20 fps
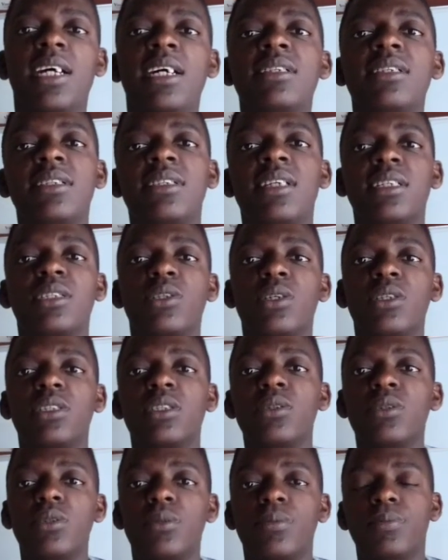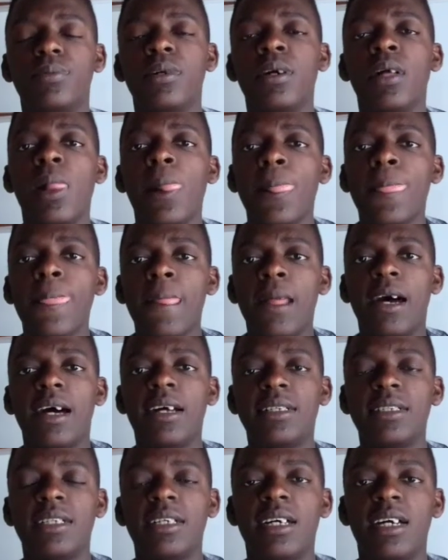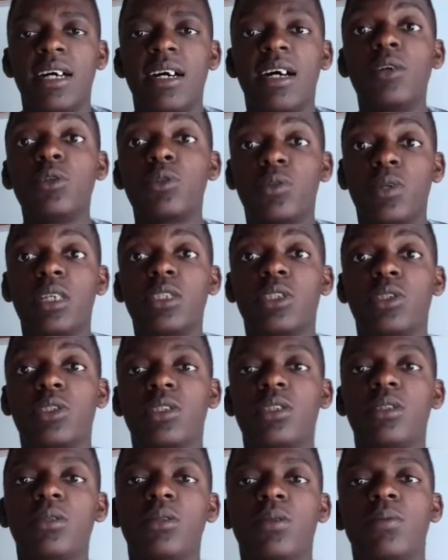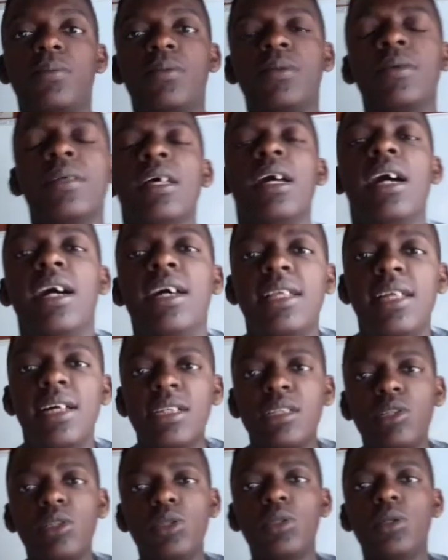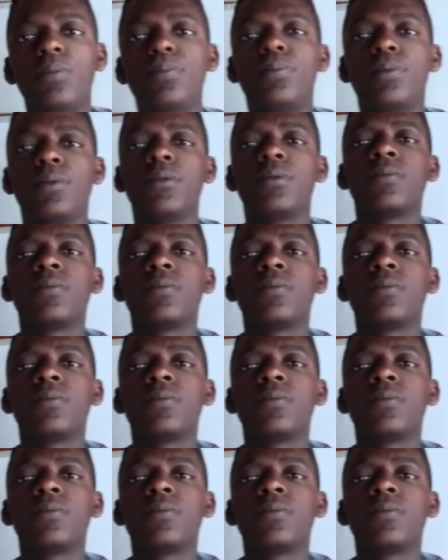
That is a short loop, an ultra short loop. And that loop,